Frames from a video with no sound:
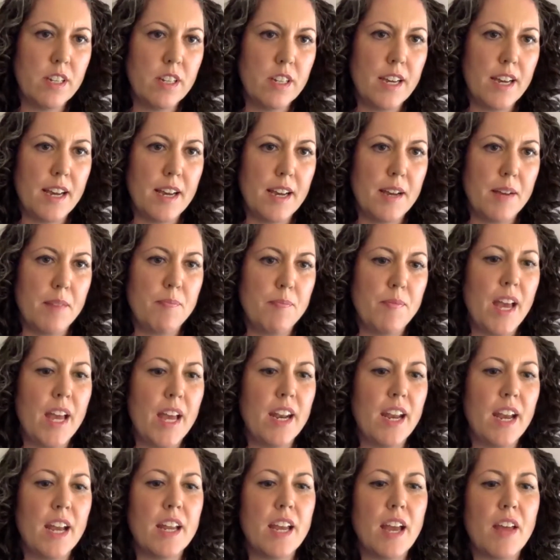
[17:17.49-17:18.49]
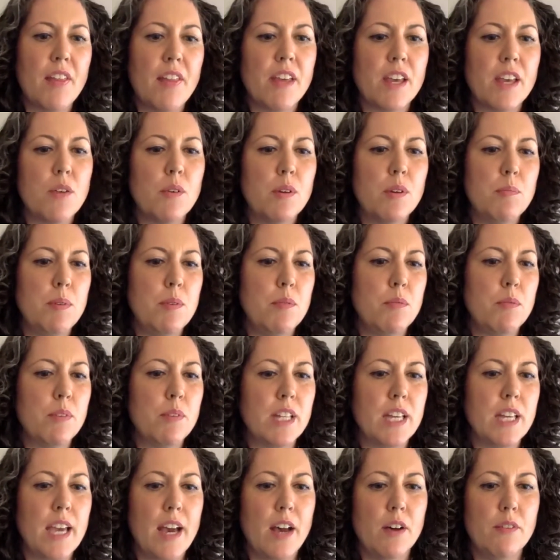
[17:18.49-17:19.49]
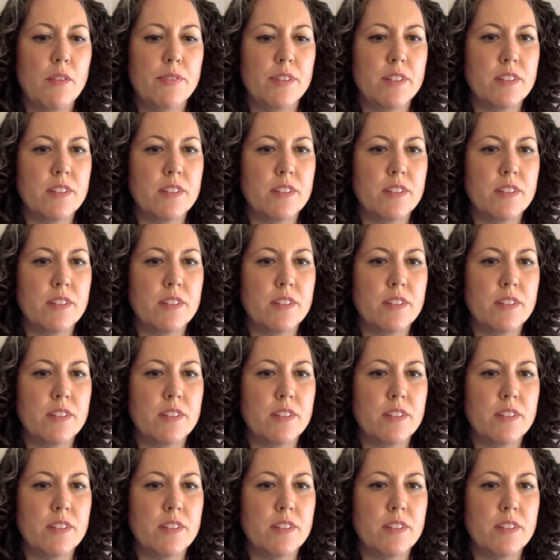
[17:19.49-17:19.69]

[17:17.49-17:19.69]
And I think it would be really helpful